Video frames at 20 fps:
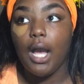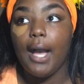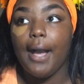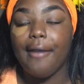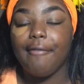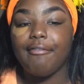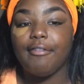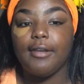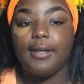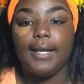
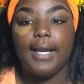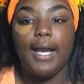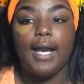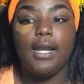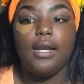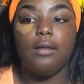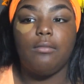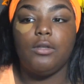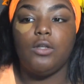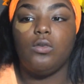I
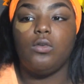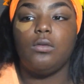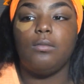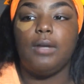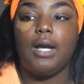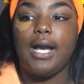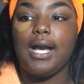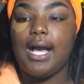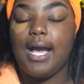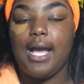forgot I'm doing
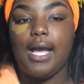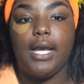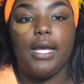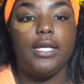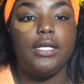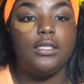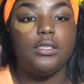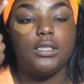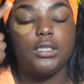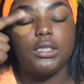my
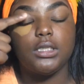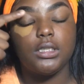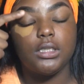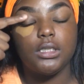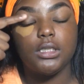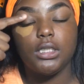eyes.